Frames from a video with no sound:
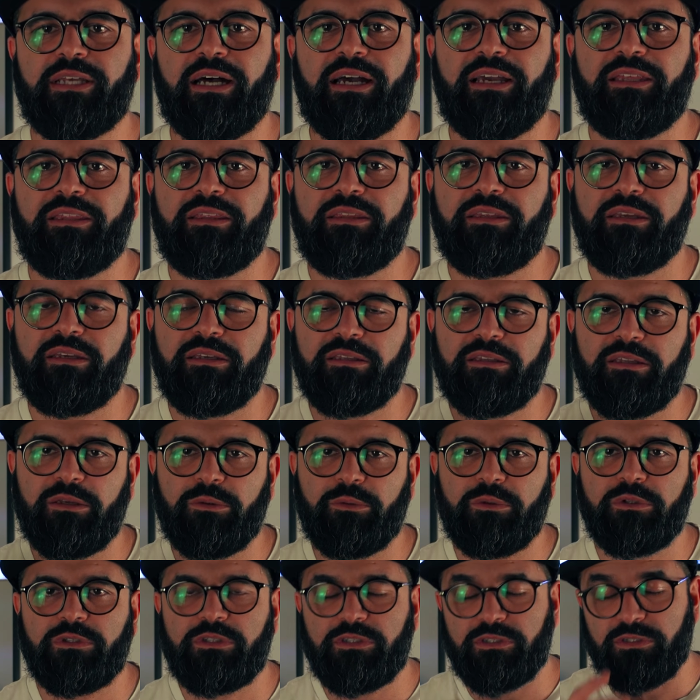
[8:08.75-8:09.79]
I think they
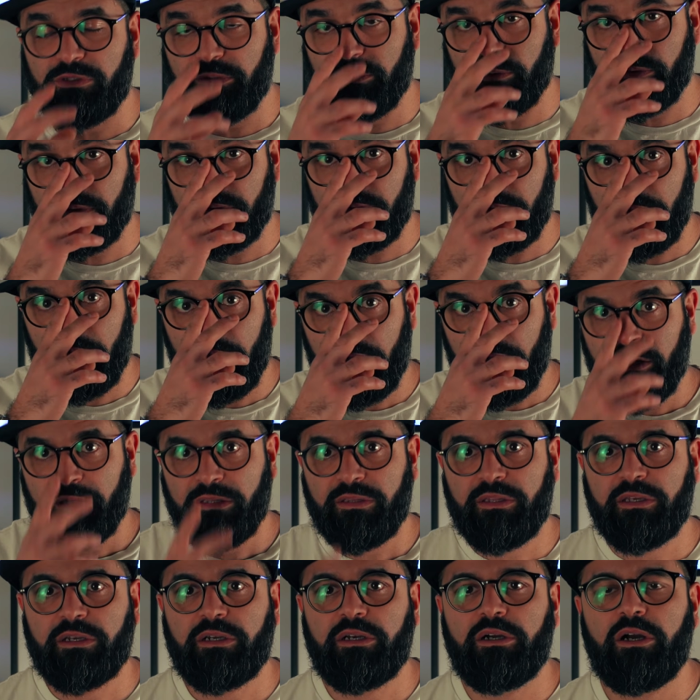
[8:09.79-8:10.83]
will suit
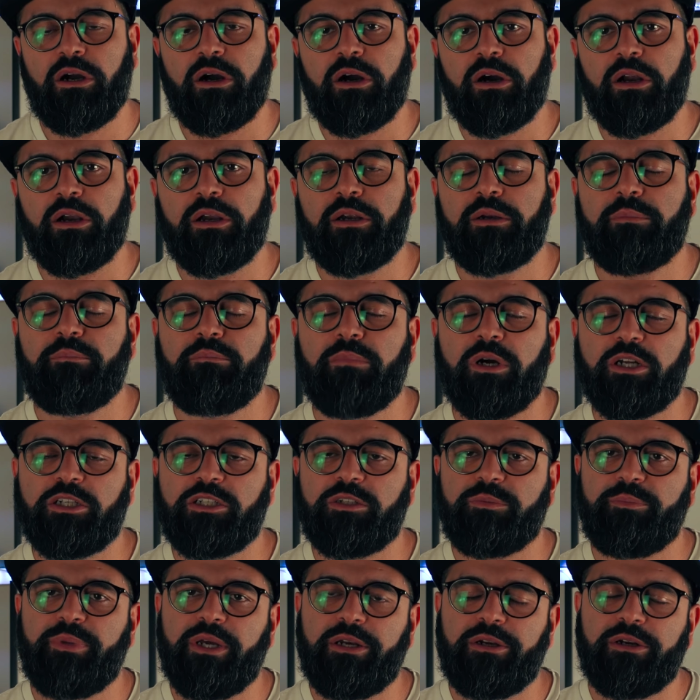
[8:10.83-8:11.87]
the car
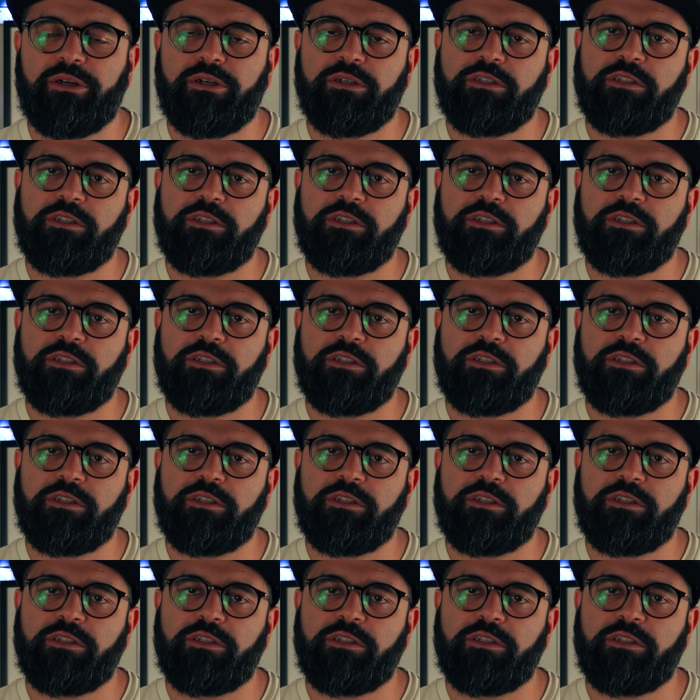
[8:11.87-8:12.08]
much better,